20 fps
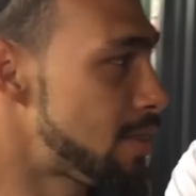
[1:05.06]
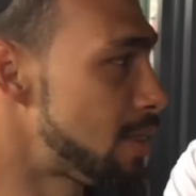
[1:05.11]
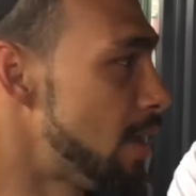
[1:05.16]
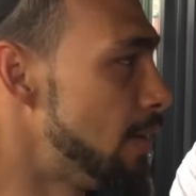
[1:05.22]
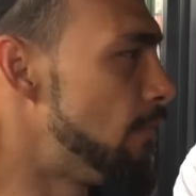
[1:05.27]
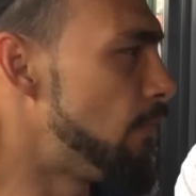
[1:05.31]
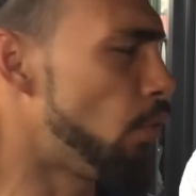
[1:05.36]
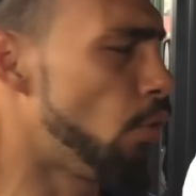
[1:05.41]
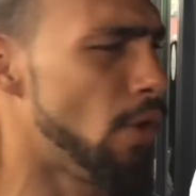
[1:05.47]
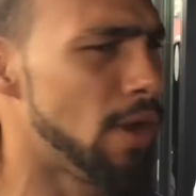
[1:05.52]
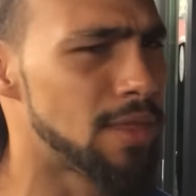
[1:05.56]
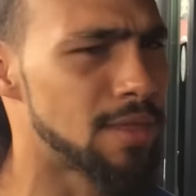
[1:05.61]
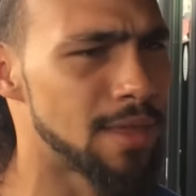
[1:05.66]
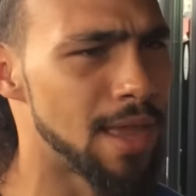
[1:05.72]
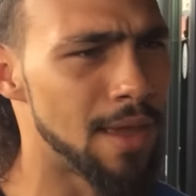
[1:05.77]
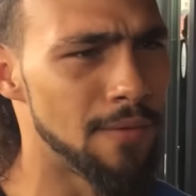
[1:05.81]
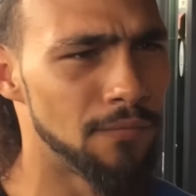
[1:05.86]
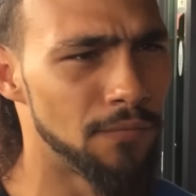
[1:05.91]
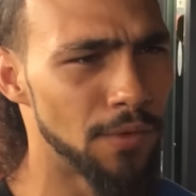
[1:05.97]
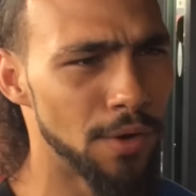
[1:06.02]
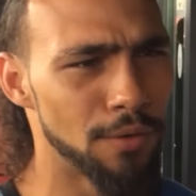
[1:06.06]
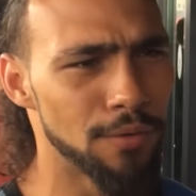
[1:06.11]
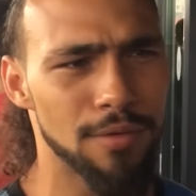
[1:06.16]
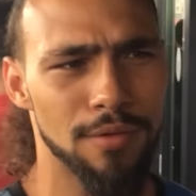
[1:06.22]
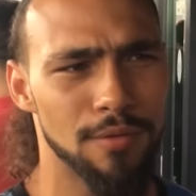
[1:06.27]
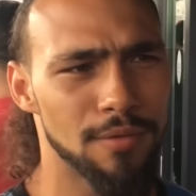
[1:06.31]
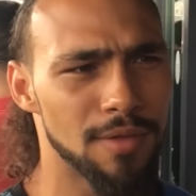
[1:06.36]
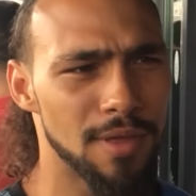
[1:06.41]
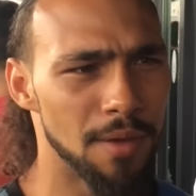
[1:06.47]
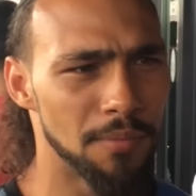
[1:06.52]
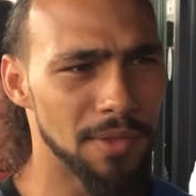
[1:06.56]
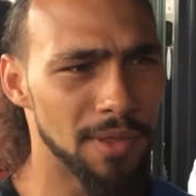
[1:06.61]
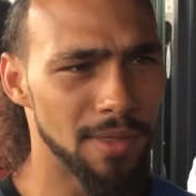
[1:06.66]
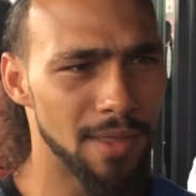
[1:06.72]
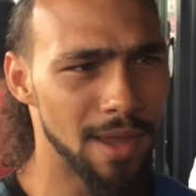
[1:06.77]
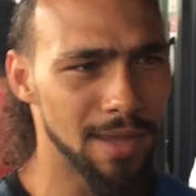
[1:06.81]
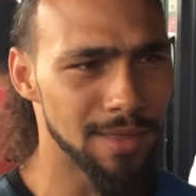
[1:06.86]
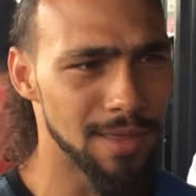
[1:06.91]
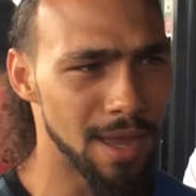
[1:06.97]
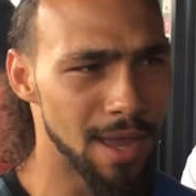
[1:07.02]
said Floyd's name first or
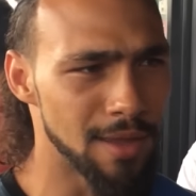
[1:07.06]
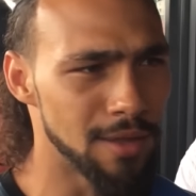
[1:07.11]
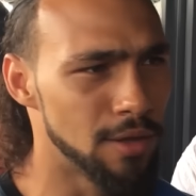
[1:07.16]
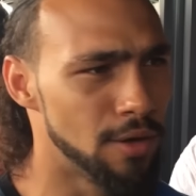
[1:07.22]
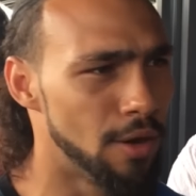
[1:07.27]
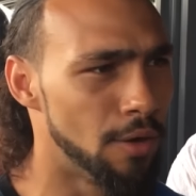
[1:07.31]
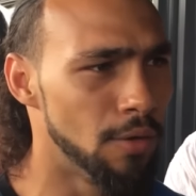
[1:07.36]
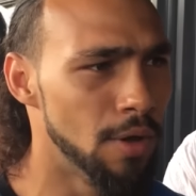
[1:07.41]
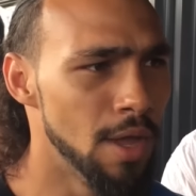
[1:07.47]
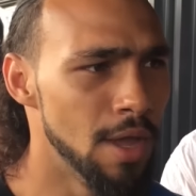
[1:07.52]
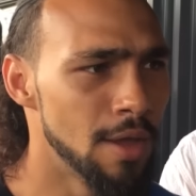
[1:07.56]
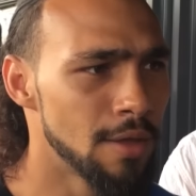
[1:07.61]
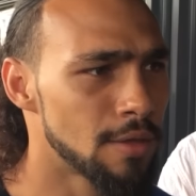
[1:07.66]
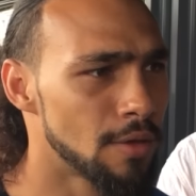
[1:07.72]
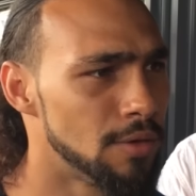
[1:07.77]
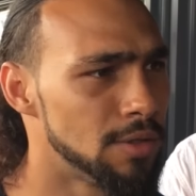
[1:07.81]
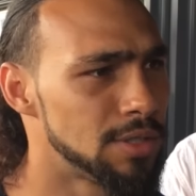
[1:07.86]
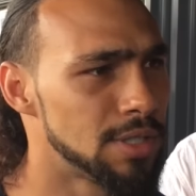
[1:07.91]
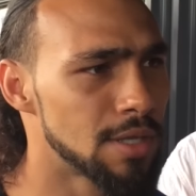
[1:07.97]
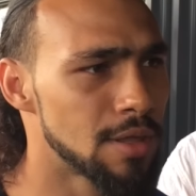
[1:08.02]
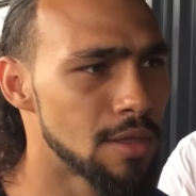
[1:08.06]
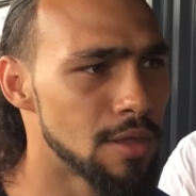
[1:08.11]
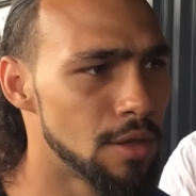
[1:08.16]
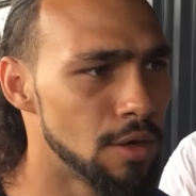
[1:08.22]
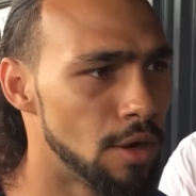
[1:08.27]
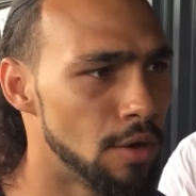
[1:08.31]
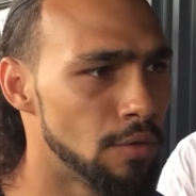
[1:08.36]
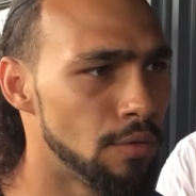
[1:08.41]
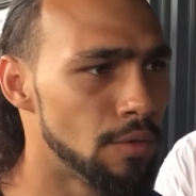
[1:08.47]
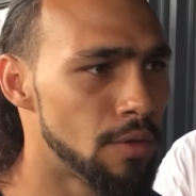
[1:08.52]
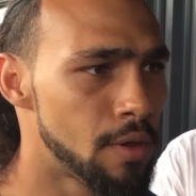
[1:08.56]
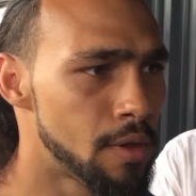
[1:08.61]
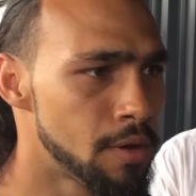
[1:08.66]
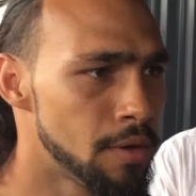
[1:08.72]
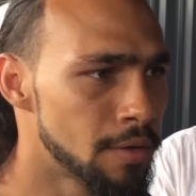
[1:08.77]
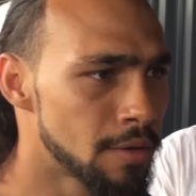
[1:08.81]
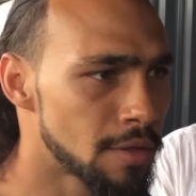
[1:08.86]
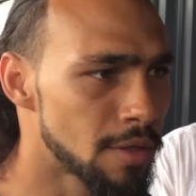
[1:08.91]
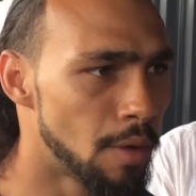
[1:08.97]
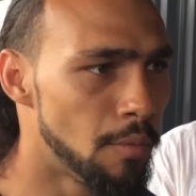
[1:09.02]
something like that, you know. So it just you know,
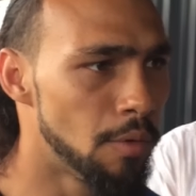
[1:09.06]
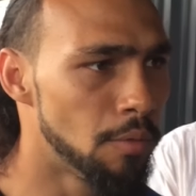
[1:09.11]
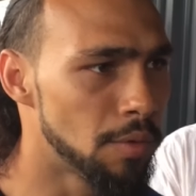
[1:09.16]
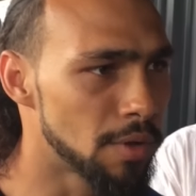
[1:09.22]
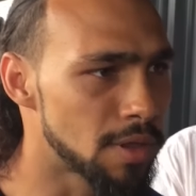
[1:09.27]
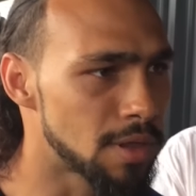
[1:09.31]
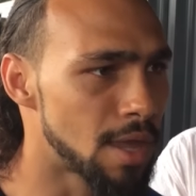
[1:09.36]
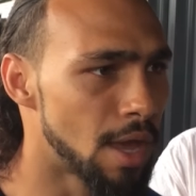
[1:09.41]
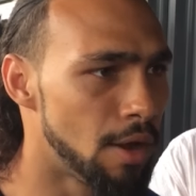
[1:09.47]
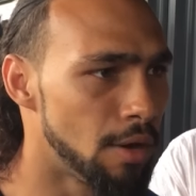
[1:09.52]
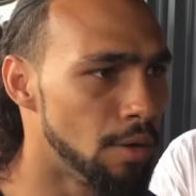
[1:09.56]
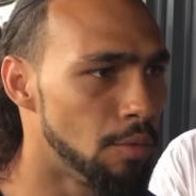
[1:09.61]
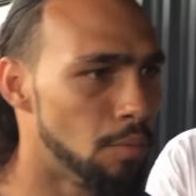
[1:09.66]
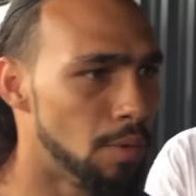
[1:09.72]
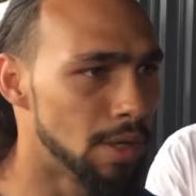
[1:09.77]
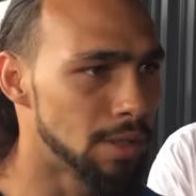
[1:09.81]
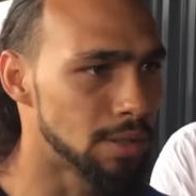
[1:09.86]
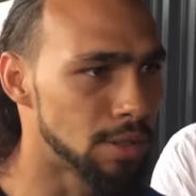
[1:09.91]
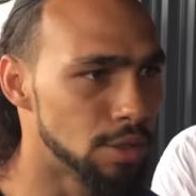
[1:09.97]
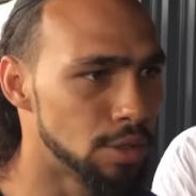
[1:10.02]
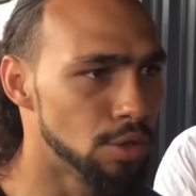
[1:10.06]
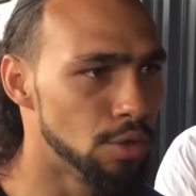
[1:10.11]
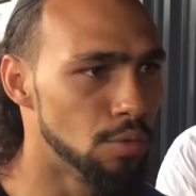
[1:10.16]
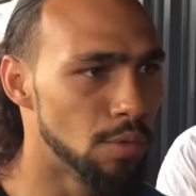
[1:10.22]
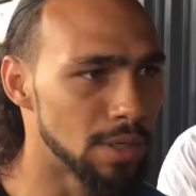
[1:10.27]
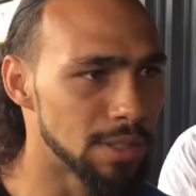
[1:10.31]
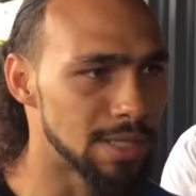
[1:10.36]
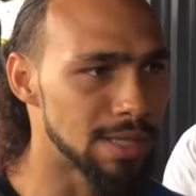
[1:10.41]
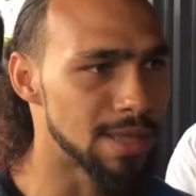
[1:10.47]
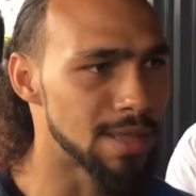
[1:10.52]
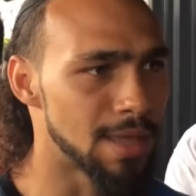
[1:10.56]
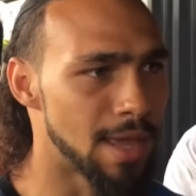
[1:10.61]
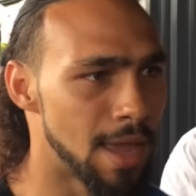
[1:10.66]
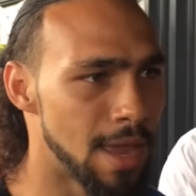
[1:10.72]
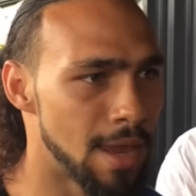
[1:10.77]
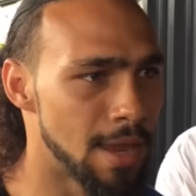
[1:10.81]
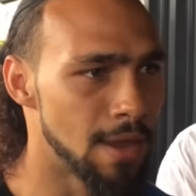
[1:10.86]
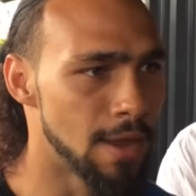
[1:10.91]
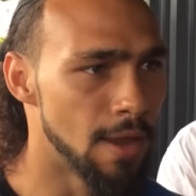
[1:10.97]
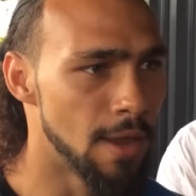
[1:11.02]
someone was telling him what to do, what to
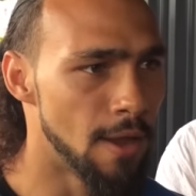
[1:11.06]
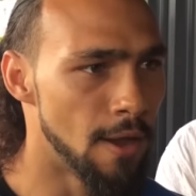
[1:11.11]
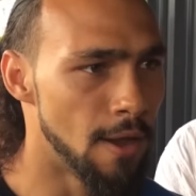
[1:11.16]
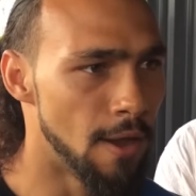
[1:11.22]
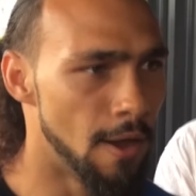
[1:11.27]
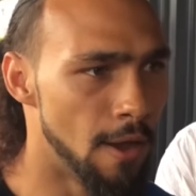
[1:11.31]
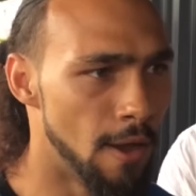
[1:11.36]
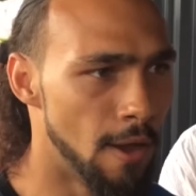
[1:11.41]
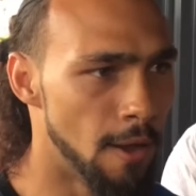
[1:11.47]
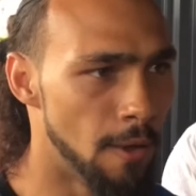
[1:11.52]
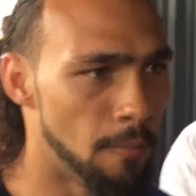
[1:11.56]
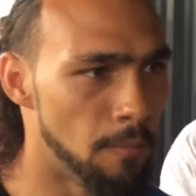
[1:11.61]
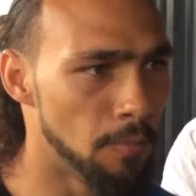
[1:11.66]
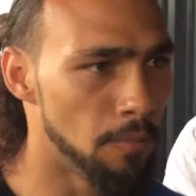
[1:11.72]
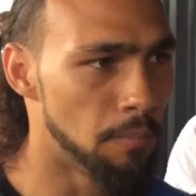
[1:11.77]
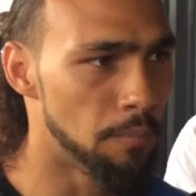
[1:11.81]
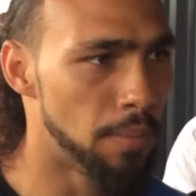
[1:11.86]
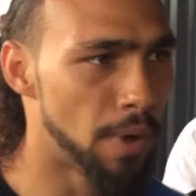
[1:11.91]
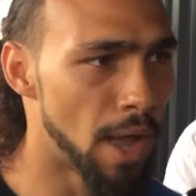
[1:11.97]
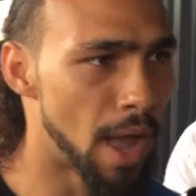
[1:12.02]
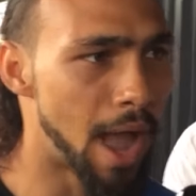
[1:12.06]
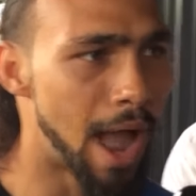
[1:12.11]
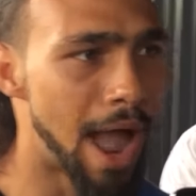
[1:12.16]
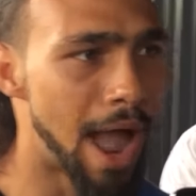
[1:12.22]
say. Um, but